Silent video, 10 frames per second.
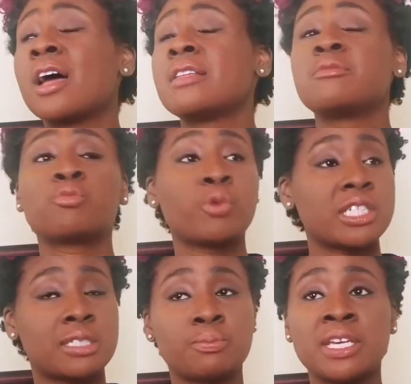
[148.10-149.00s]

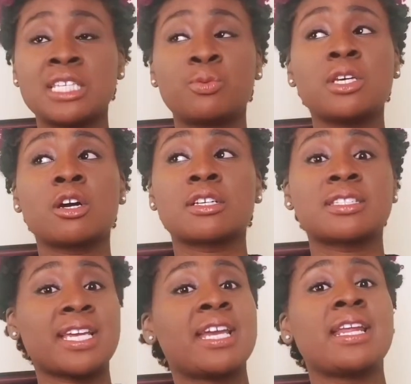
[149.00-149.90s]
which means we are
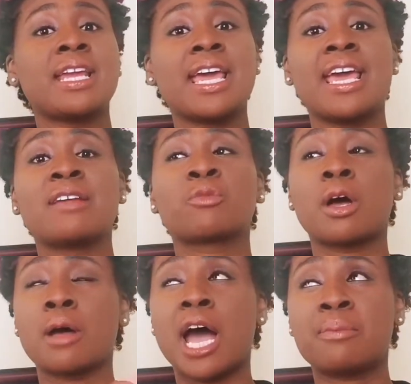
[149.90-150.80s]
standing at,
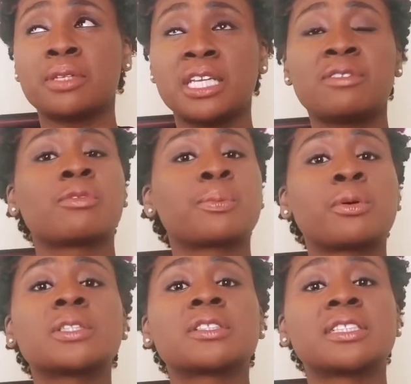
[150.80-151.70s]
I believe the
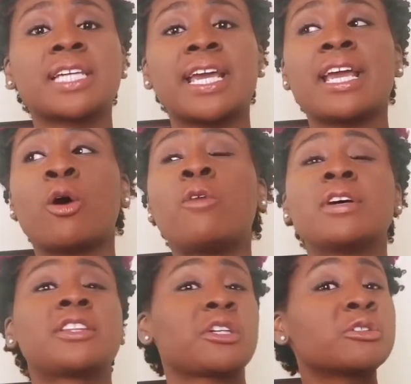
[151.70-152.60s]
reports were saying, over
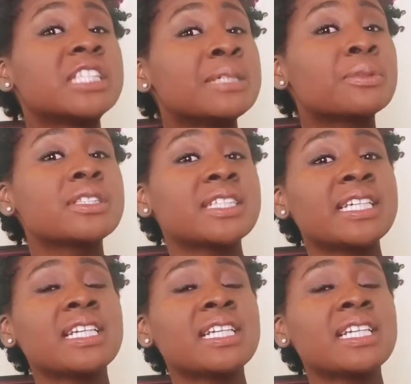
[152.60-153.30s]
13%